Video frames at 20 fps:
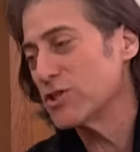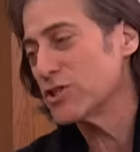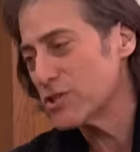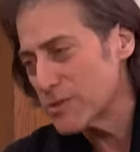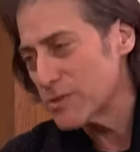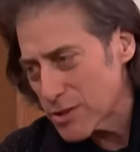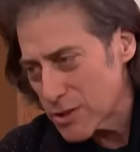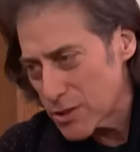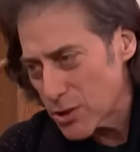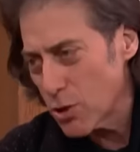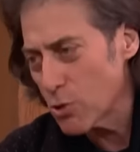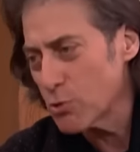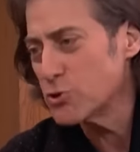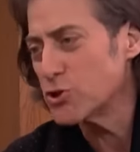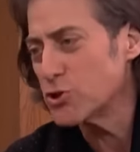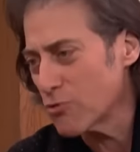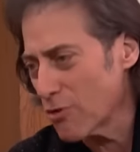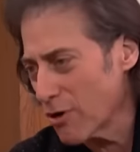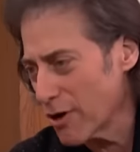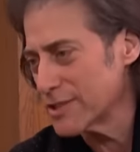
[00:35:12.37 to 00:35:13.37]
Just
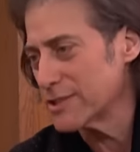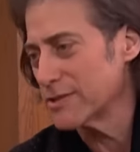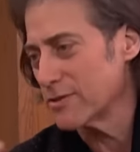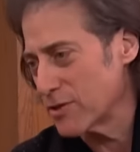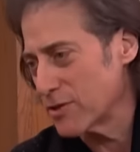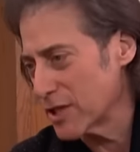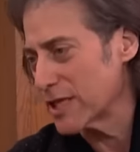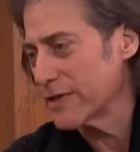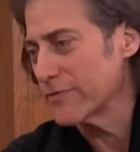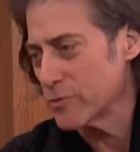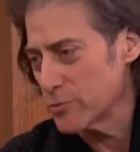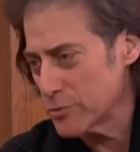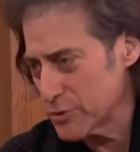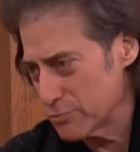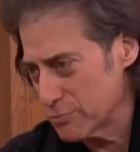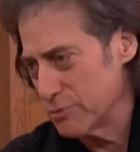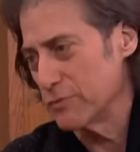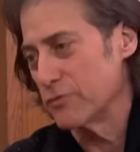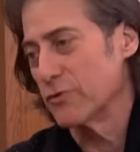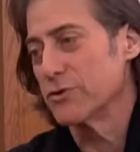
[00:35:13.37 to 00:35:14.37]
close your eyes and think if
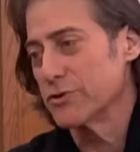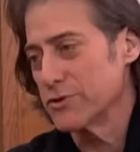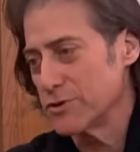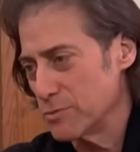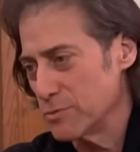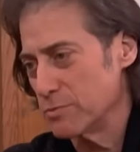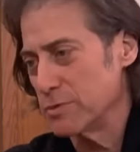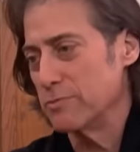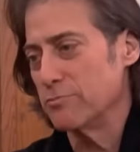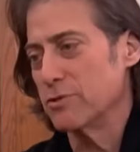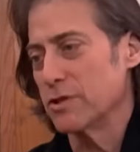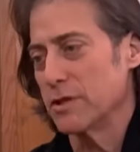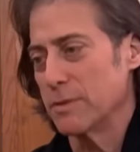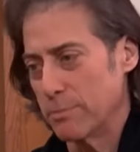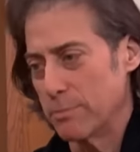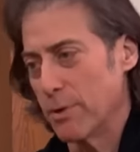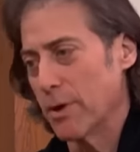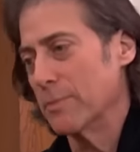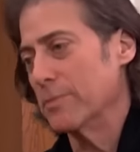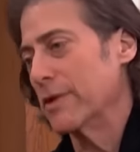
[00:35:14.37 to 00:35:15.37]
it was reversed. You'd be
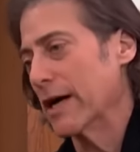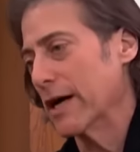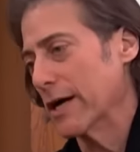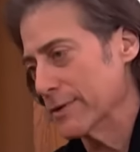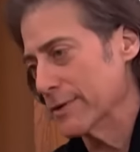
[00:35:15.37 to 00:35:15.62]
really bummed out.